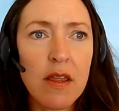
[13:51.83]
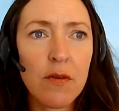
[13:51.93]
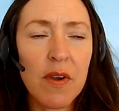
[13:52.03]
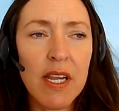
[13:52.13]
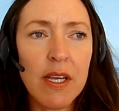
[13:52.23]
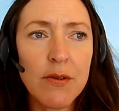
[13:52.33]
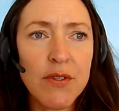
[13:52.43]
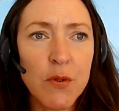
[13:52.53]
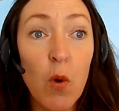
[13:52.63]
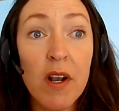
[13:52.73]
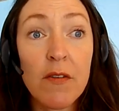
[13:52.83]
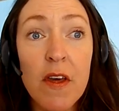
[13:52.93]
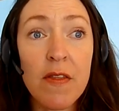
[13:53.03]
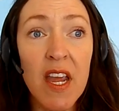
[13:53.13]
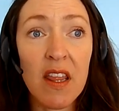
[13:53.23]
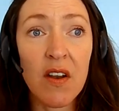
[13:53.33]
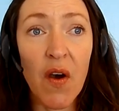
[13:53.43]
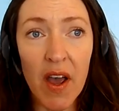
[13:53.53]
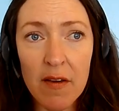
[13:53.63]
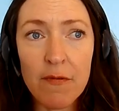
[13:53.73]
the reuse, one of the things that
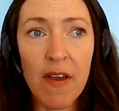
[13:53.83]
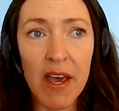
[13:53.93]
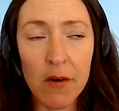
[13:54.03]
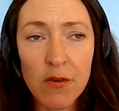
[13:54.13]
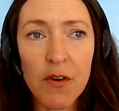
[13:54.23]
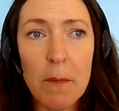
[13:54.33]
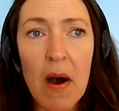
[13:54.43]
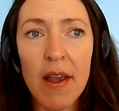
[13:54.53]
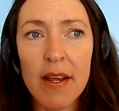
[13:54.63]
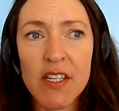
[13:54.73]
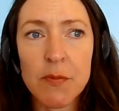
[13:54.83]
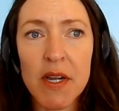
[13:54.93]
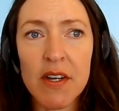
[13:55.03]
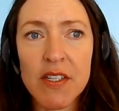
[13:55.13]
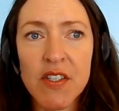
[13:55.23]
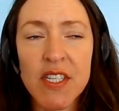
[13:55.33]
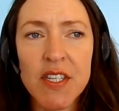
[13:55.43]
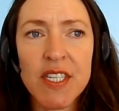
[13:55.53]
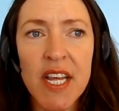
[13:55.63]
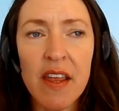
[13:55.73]
I've found from my experiences
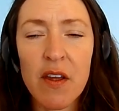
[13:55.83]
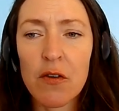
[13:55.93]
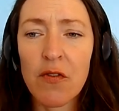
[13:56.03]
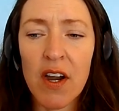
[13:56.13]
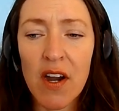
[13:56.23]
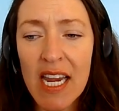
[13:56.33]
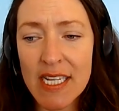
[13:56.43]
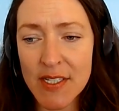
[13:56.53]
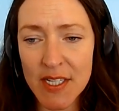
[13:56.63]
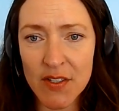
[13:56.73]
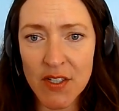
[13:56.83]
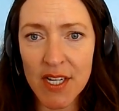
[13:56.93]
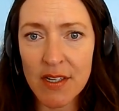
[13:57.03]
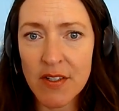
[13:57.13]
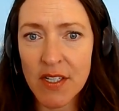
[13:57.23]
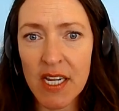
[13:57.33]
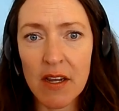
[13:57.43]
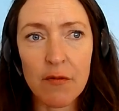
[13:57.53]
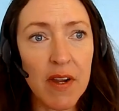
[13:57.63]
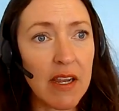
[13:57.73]
is that they're very consistent,
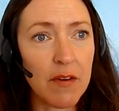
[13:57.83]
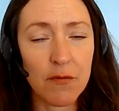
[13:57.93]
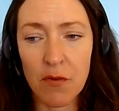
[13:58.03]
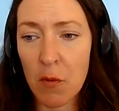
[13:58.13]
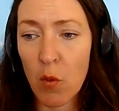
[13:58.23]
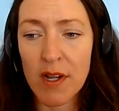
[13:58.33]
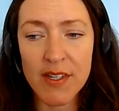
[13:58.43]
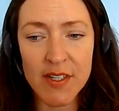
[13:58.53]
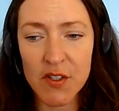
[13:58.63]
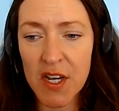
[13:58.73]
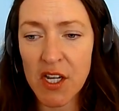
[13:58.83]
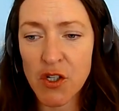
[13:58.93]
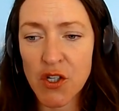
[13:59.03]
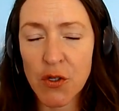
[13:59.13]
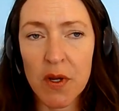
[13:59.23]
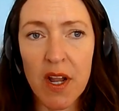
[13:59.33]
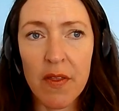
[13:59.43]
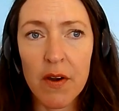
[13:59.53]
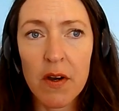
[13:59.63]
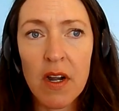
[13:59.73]
even from one destination to
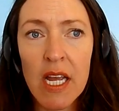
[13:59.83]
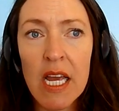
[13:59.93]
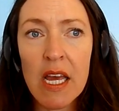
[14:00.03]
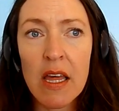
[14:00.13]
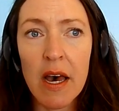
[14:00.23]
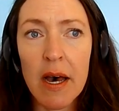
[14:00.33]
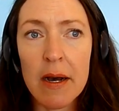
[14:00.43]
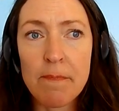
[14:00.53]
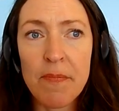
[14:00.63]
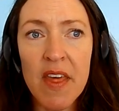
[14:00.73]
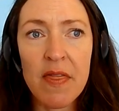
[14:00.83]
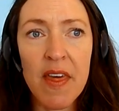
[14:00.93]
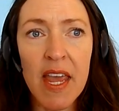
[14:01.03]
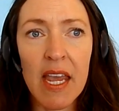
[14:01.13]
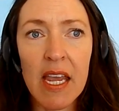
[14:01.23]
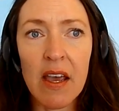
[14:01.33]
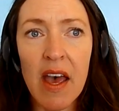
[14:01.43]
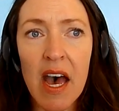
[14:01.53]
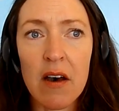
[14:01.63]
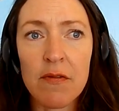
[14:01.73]
another. They
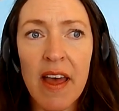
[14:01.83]
have